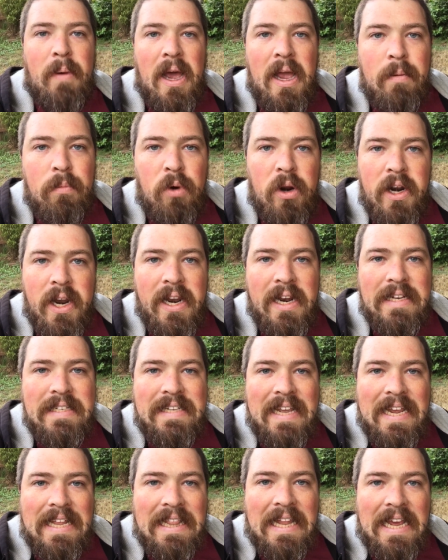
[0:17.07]
I'm running out of
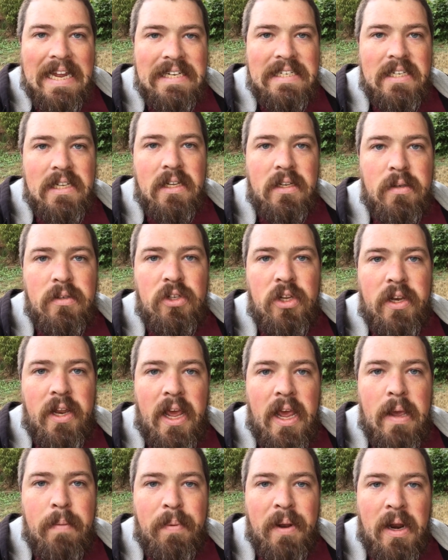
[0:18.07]
daylight
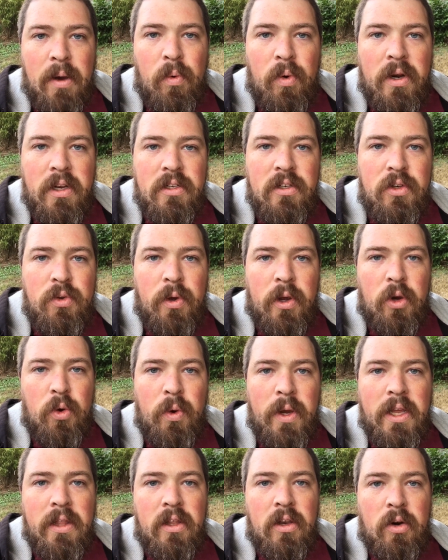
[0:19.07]
today, but I wanted to do a
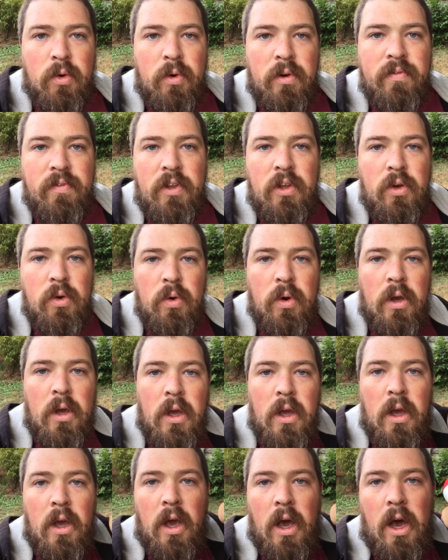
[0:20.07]
quick little review
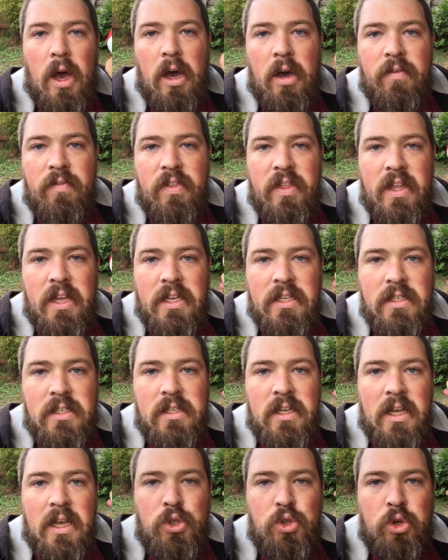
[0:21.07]
of
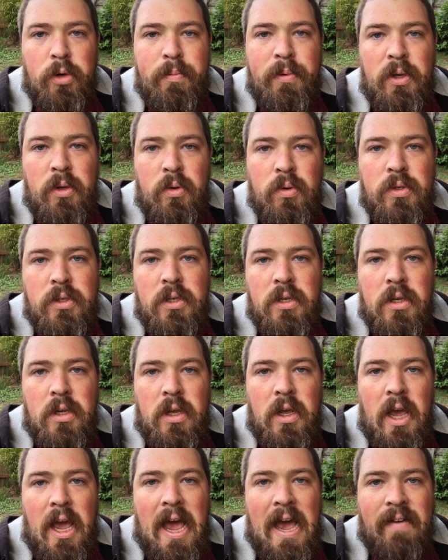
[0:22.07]
this tribute
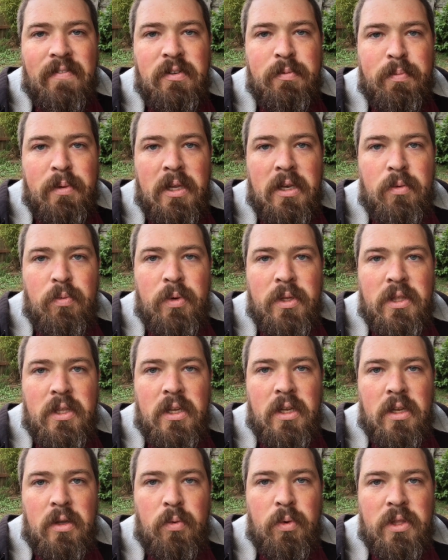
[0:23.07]
half split with
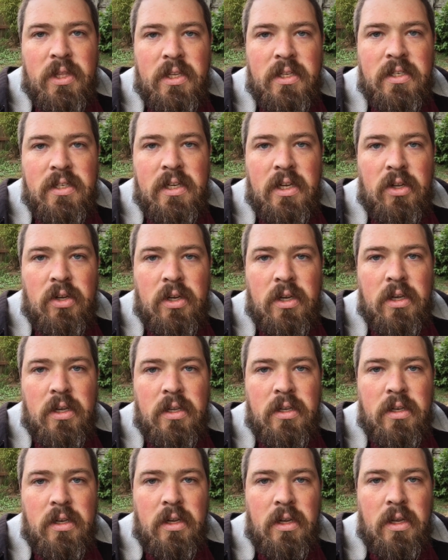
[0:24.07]
the silk
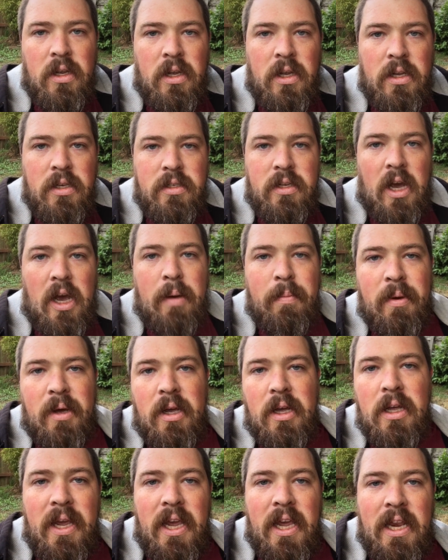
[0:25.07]

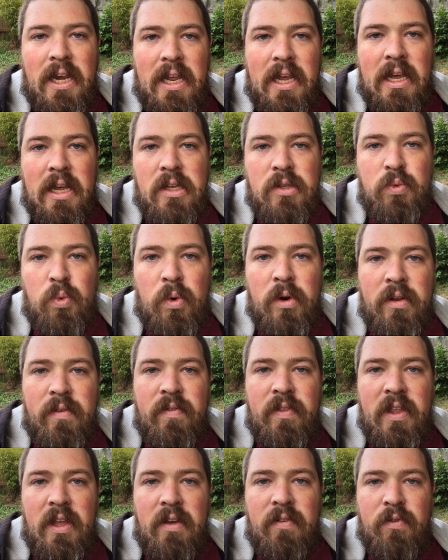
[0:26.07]
tama. It is one
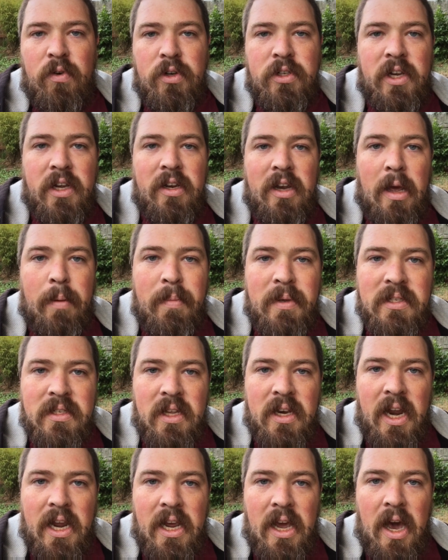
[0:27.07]
of the first kendamas
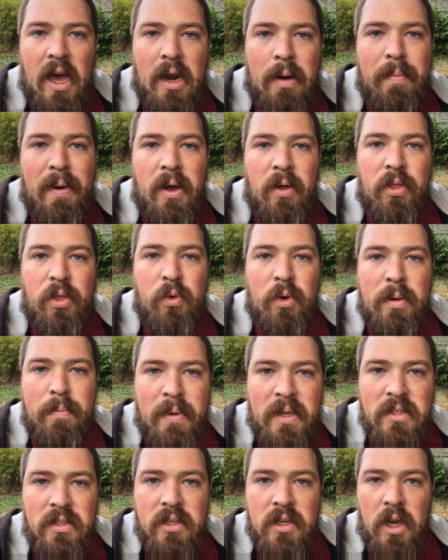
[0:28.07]
that I got about 3
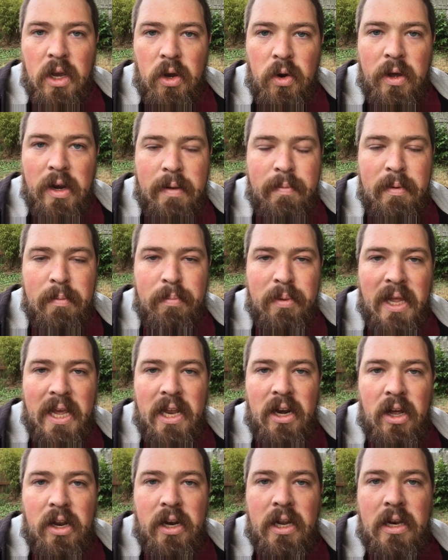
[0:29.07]
months ago, and I've been
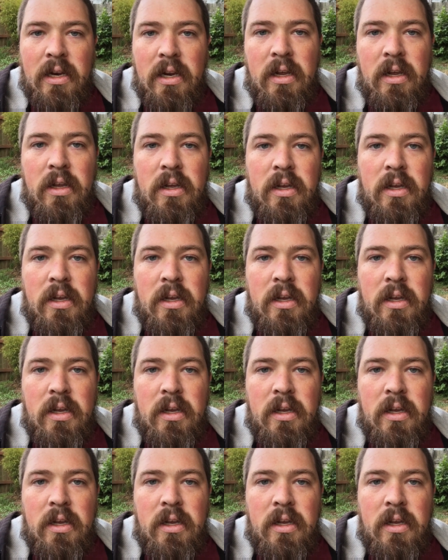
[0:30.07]
playing on it